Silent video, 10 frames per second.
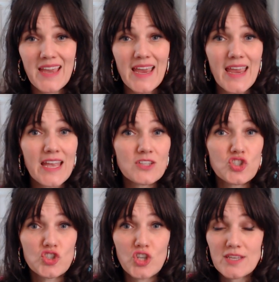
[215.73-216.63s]
it's
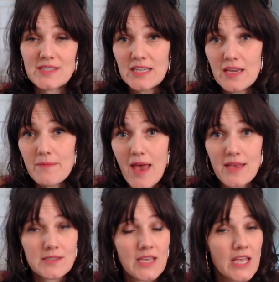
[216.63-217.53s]
just
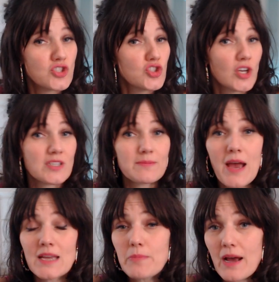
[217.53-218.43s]
TMS. It's just
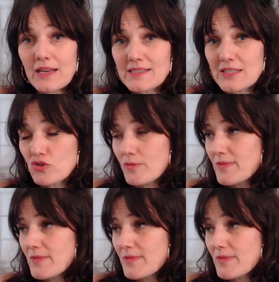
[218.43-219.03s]
mind-body syndrome.